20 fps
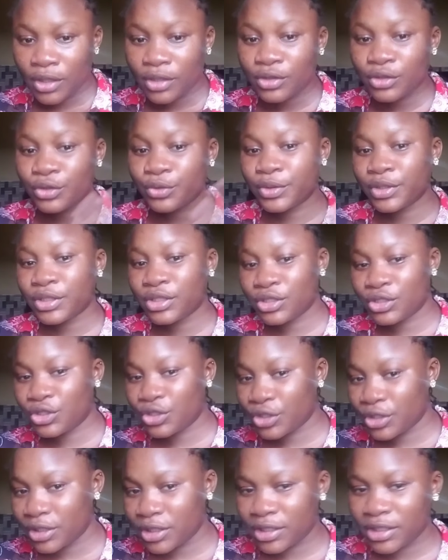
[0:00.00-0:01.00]
during the
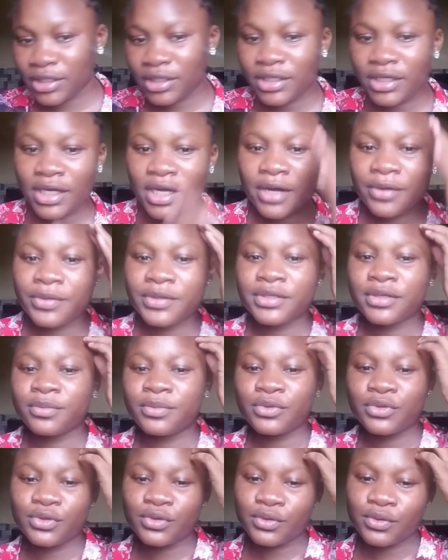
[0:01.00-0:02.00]
journey I was
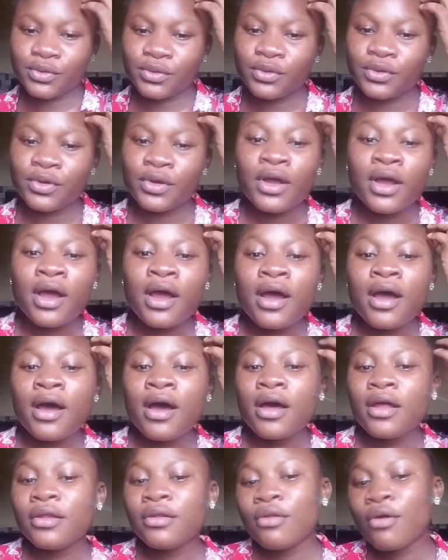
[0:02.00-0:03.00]
able to
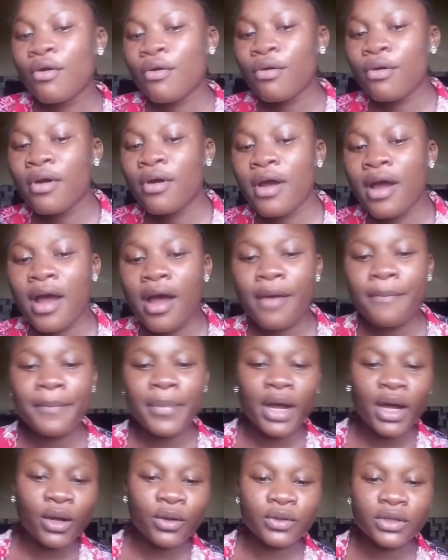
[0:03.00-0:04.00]
know
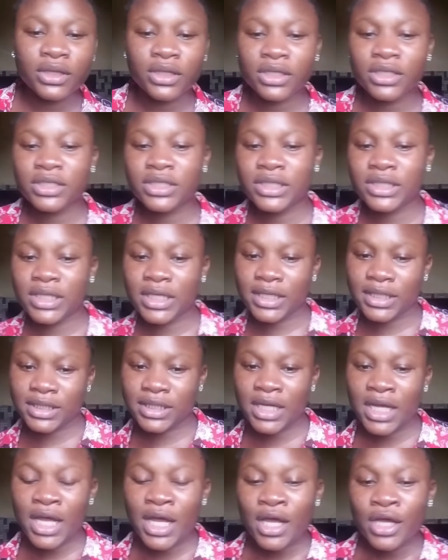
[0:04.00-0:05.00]
about these things.
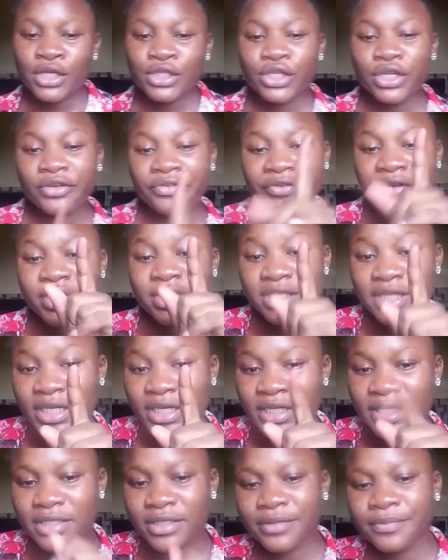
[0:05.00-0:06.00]
So the first
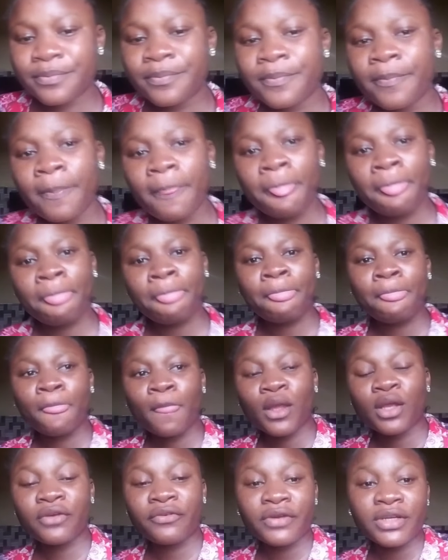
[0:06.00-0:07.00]
thing
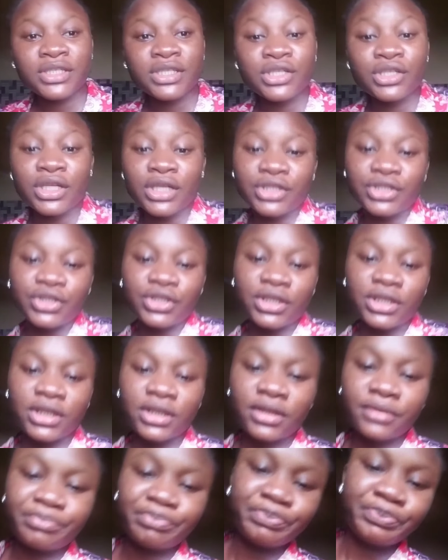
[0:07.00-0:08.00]
that you need